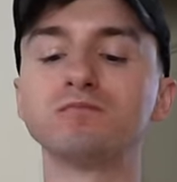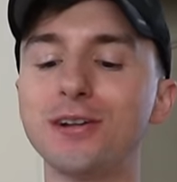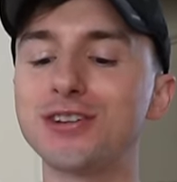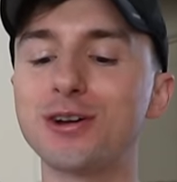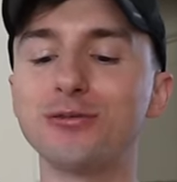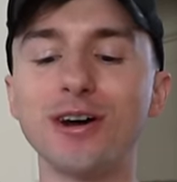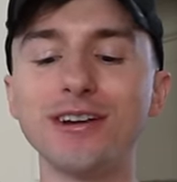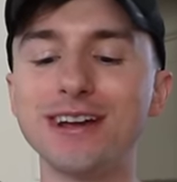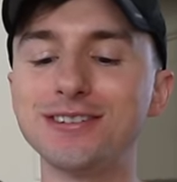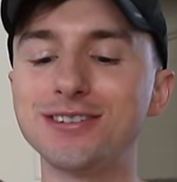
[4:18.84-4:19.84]
It's like
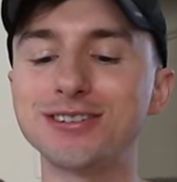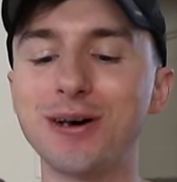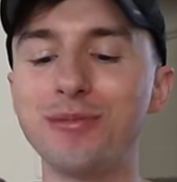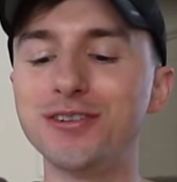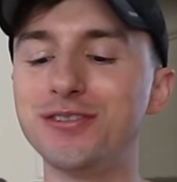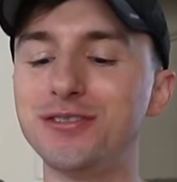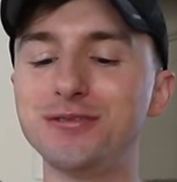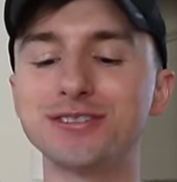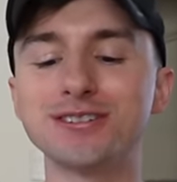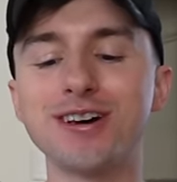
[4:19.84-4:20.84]
running into someone you
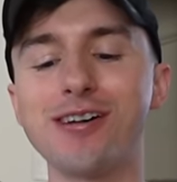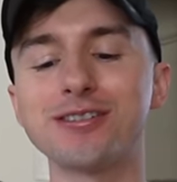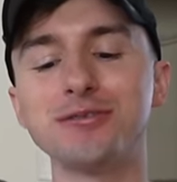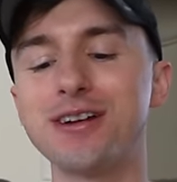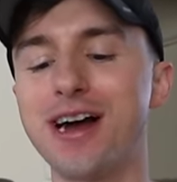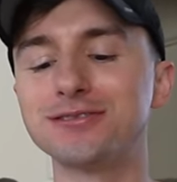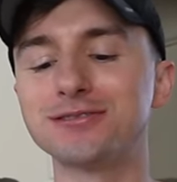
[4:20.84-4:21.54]
used to talk to in high